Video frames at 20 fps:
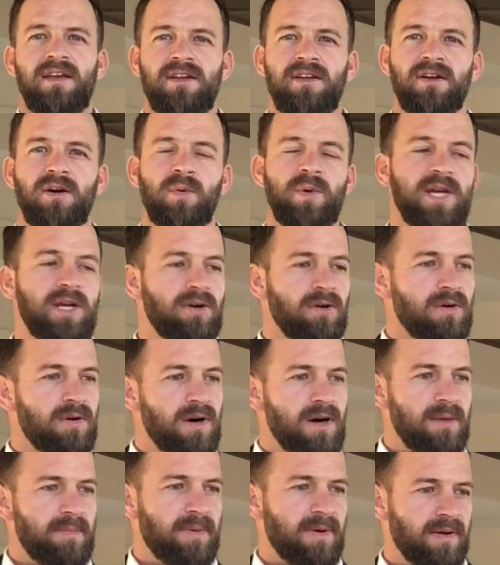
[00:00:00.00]
You know, we
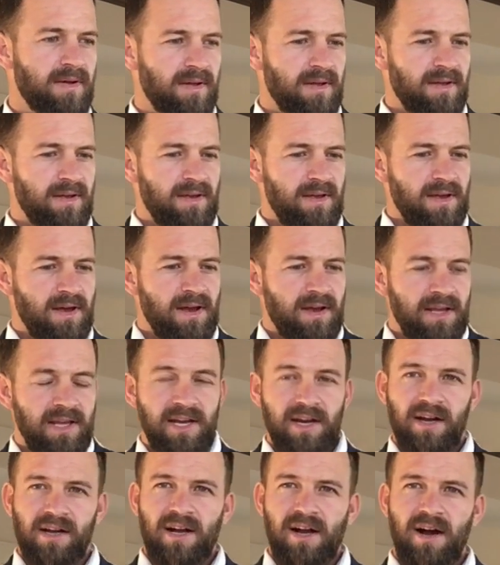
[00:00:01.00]
grow up
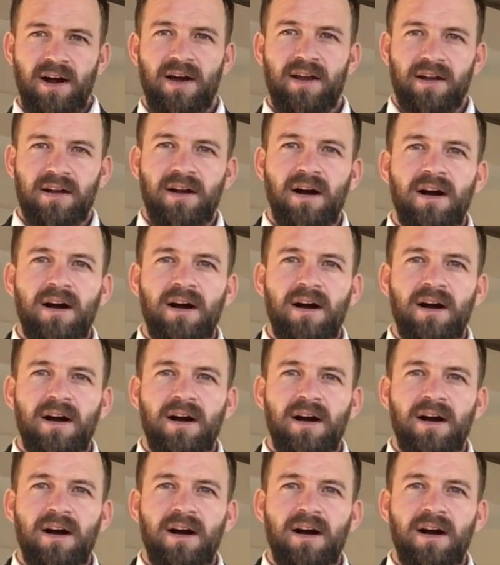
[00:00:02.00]
on a